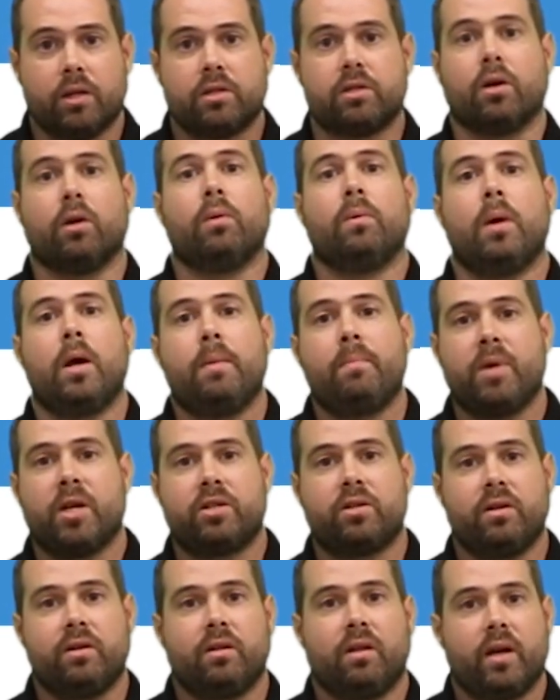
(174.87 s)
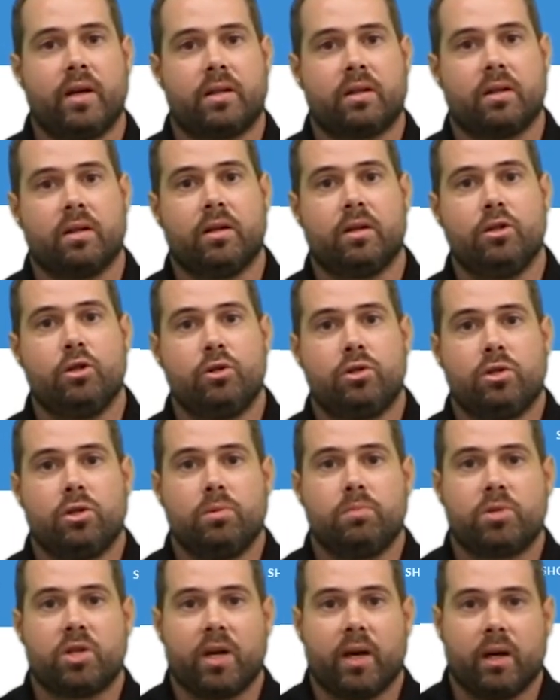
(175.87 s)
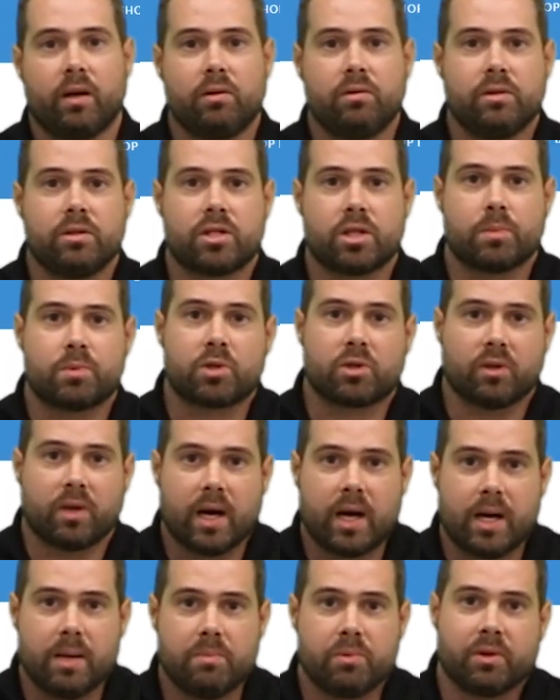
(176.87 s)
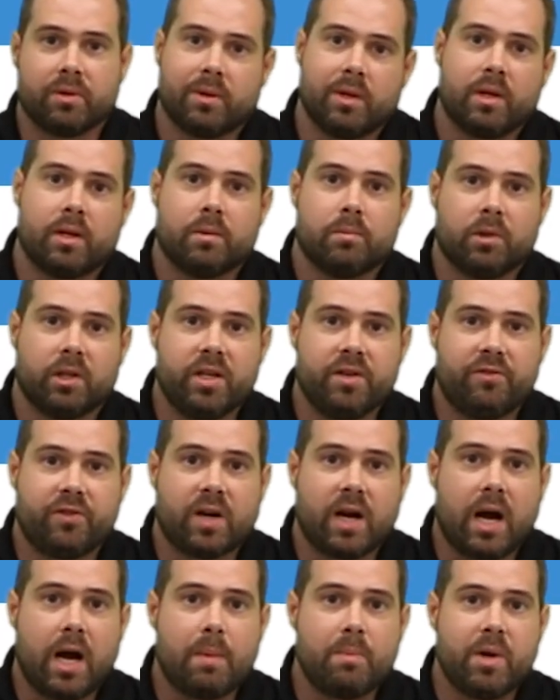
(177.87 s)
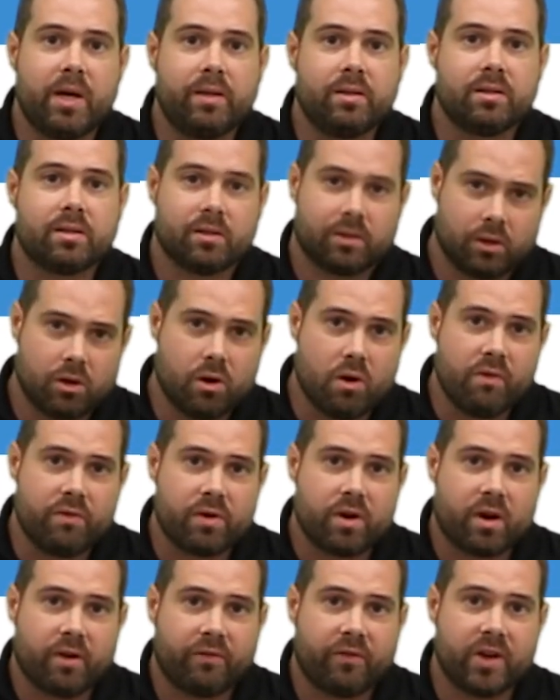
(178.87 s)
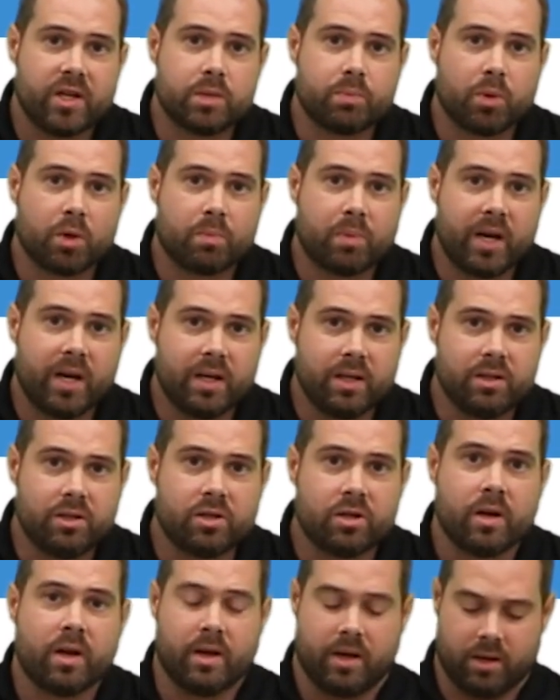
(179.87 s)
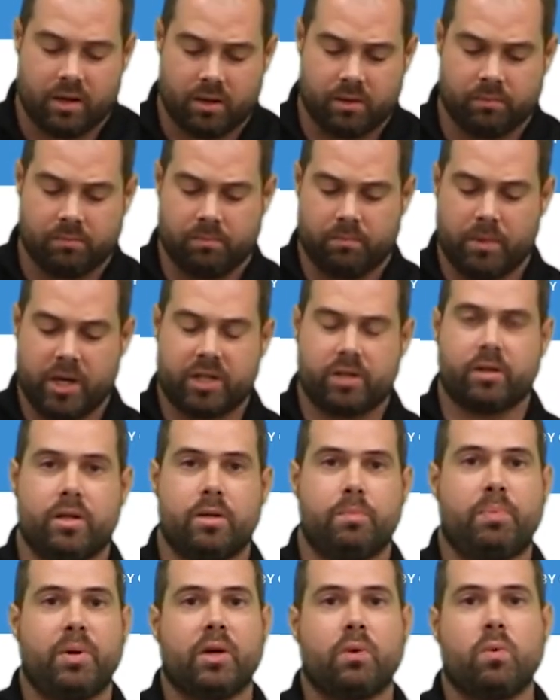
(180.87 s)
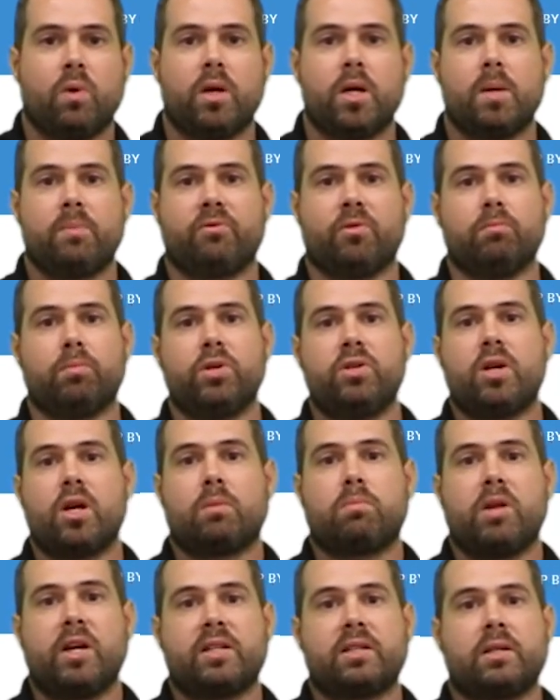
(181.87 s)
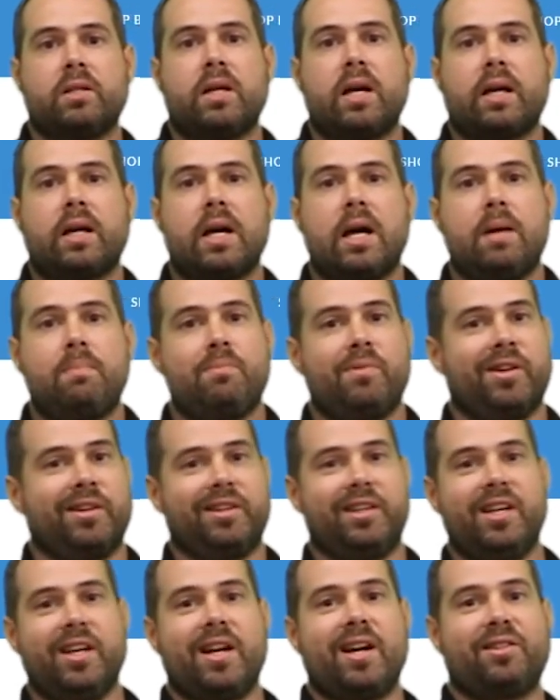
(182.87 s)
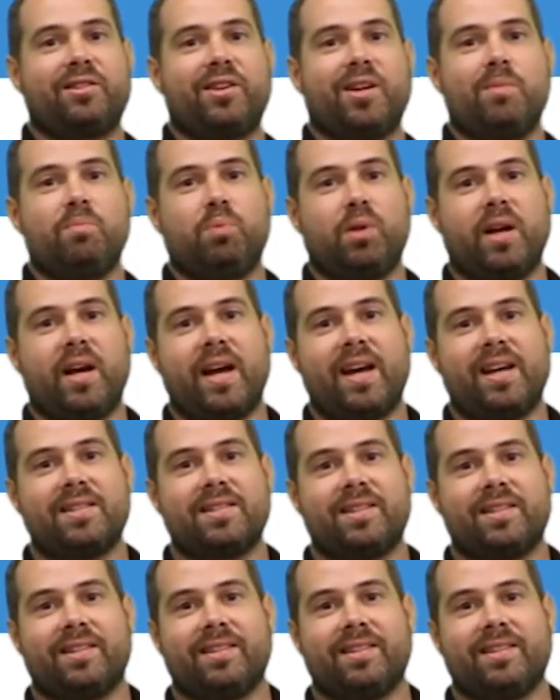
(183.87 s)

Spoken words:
So make sure you like the YouTube channel, subscribe, leave comments, go over to our Facebook page, make you pick one up from BlueDogBlasting.com, and get out there and blast.